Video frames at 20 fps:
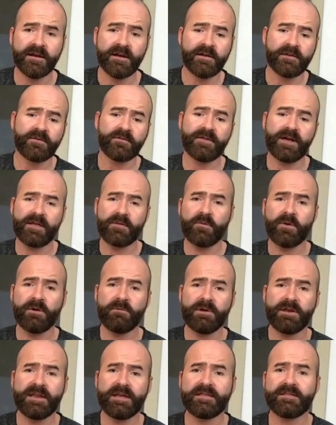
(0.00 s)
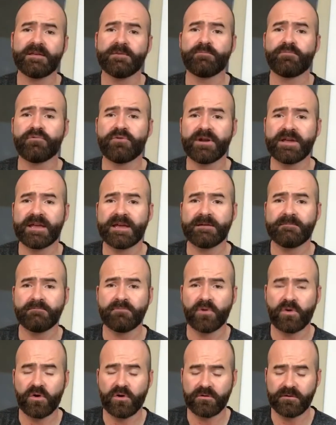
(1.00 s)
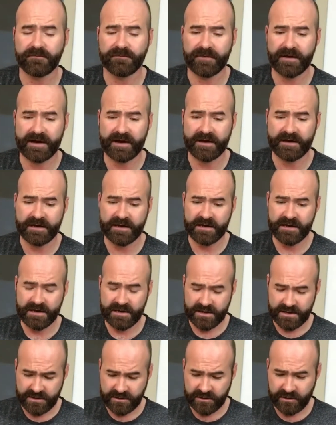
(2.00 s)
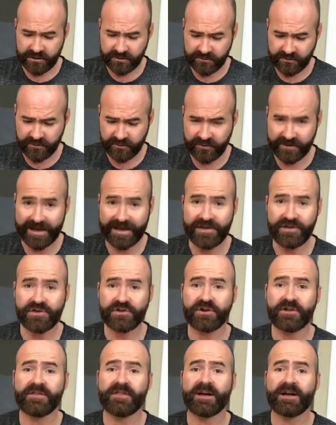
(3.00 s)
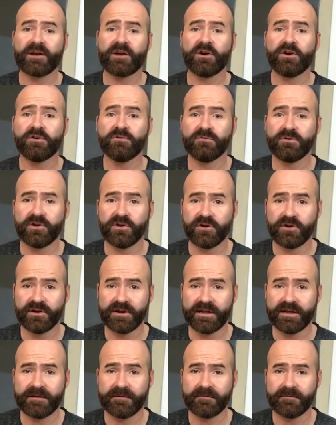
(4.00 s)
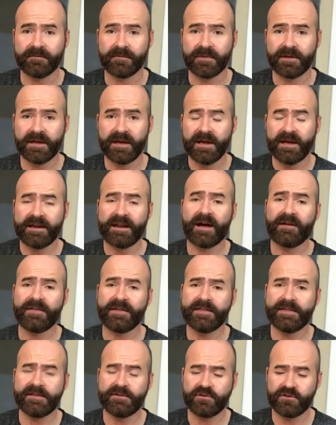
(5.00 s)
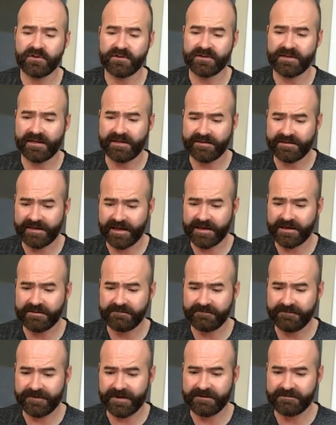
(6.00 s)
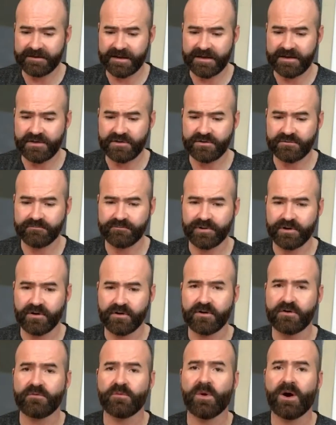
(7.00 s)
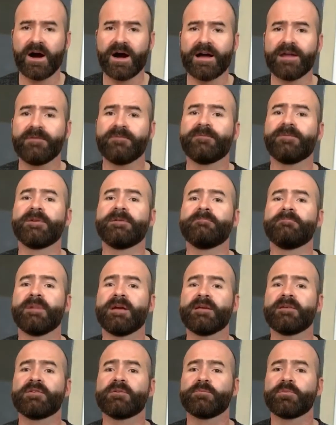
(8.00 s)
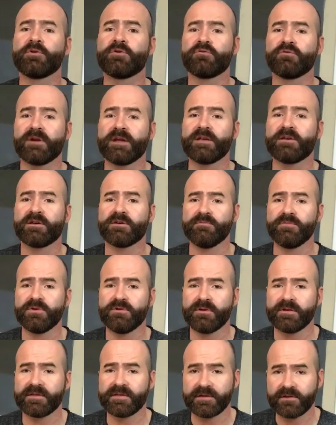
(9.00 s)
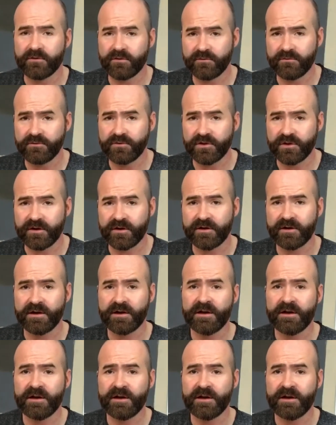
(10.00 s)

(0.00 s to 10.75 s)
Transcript: So that's where we need to bring in more of that co-creation and that co-learning. Now, this is just the second foundation block of what I think makes up a great community culture.